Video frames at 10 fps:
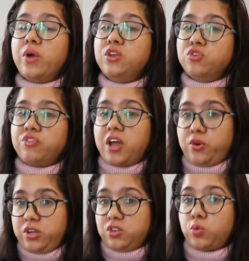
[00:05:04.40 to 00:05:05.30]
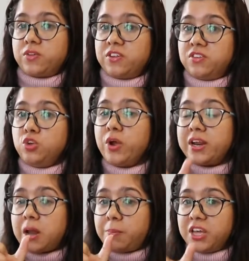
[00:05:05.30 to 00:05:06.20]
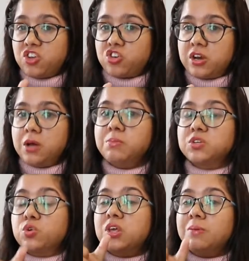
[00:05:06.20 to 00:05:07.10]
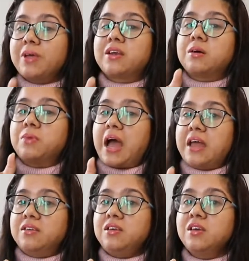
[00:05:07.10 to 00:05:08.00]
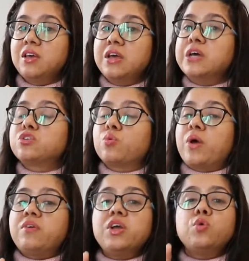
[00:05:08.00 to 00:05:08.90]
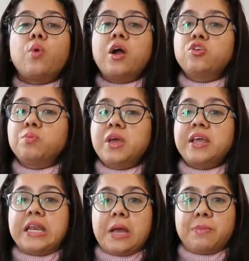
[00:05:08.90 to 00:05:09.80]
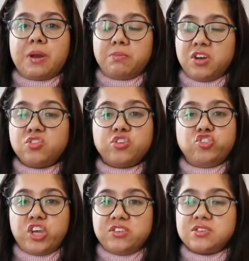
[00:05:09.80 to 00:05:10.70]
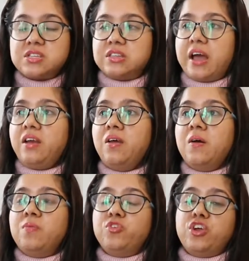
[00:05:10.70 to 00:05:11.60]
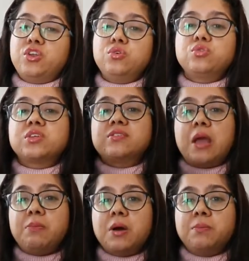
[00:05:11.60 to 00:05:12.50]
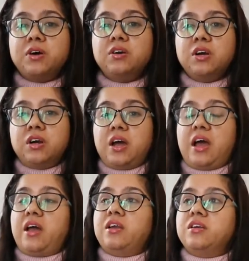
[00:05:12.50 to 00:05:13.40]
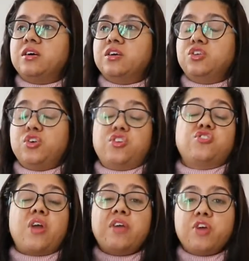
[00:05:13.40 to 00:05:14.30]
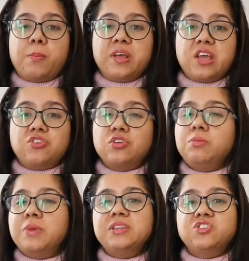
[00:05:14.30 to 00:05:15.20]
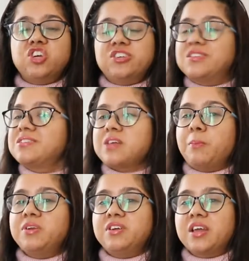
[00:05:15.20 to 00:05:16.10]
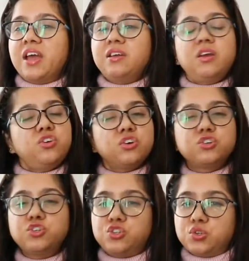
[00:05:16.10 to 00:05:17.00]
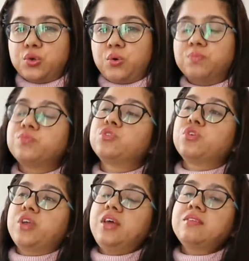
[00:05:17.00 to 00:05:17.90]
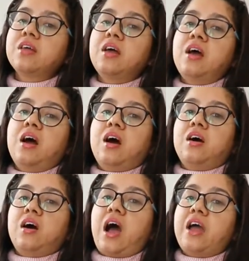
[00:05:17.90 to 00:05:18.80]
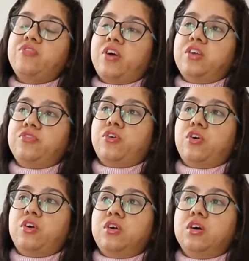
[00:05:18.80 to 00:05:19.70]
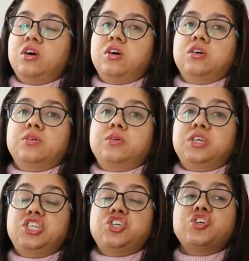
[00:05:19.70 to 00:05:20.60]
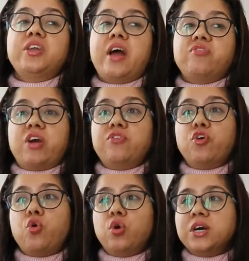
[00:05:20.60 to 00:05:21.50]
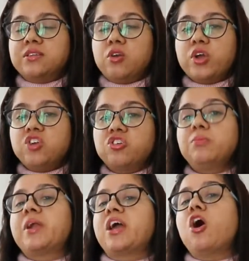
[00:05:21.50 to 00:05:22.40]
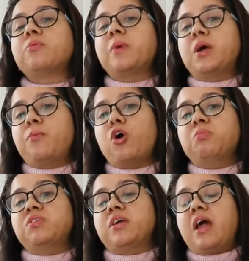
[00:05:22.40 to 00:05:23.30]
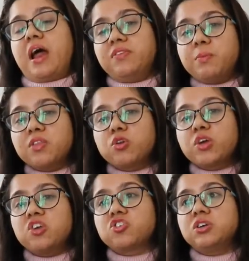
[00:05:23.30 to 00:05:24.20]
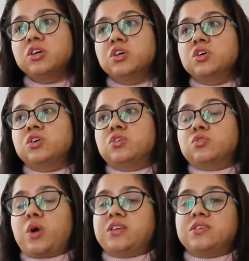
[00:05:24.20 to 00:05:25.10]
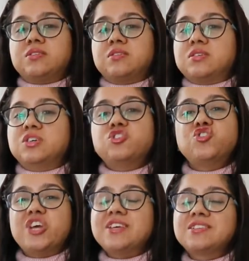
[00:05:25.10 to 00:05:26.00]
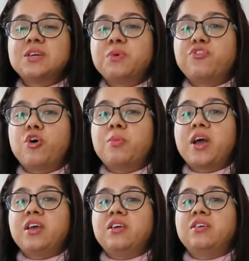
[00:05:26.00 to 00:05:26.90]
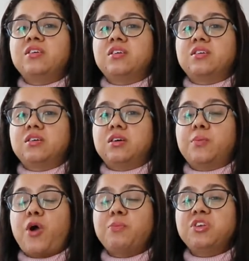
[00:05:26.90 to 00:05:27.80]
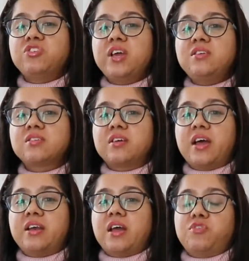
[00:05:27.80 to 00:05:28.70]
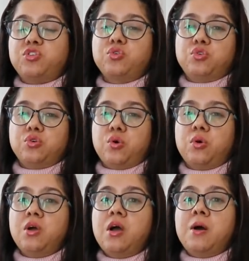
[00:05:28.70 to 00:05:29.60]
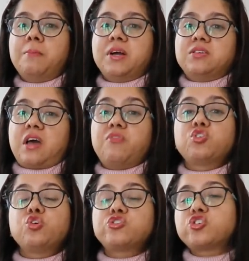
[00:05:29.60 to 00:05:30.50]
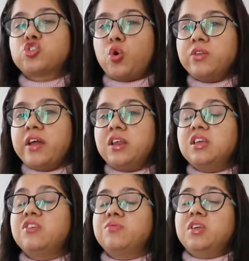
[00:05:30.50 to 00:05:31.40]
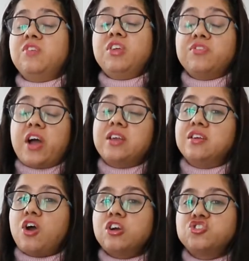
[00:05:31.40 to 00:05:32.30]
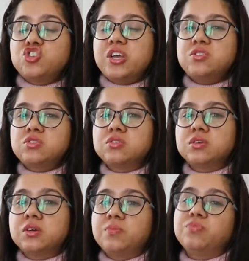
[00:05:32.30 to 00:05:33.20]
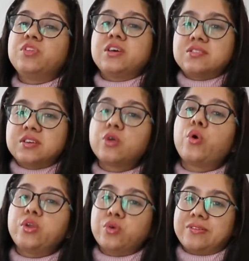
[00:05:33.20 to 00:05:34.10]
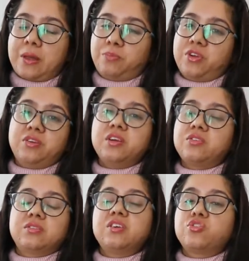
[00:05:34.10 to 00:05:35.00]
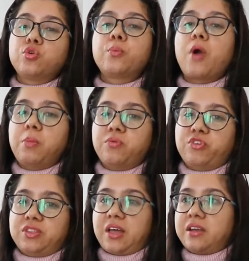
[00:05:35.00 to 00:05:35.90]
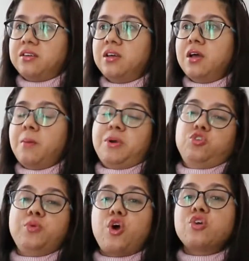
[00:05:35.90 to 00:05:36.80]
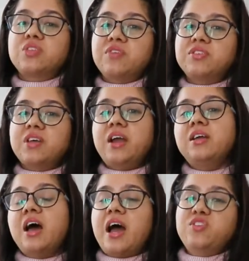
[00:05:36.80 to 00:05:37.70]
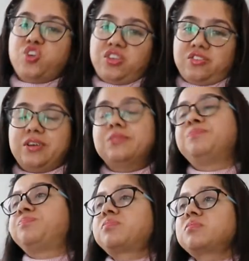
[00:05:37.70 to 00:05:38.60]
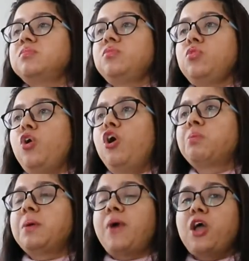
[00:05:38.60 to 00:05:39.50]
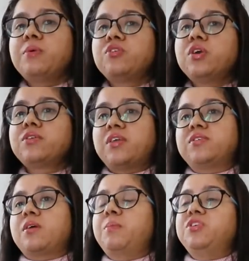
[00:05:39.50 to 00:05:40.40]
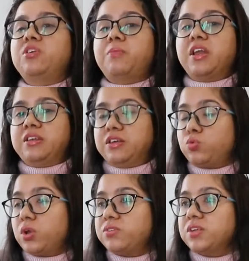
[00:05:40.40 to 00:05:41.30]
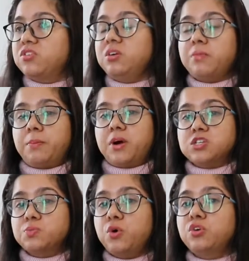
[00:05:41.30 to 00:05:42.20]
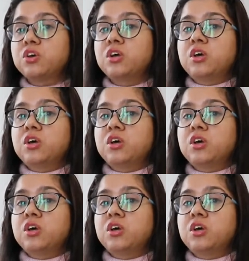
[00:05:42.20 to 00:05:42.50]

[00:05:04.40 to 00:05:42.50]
When you file your DS-160, you get an application number, so keep that number handy. So whenever you want to make any amendments or changes in that, you can use the same number, and you can retrieve your application, make the changes and submit it again, and you're good to go. So yes, I had filed for, initially I had filed for Kolkata location, but I got my appointment at Hyderabad location. So I just changed it before my appointment date, and I was good to go. But I was also told that even if I did not change, they are still going to accept it. There's no problem with that. But to be on a safer side, I changed it. On my biometrics, I just submitted my DS-160, my passport.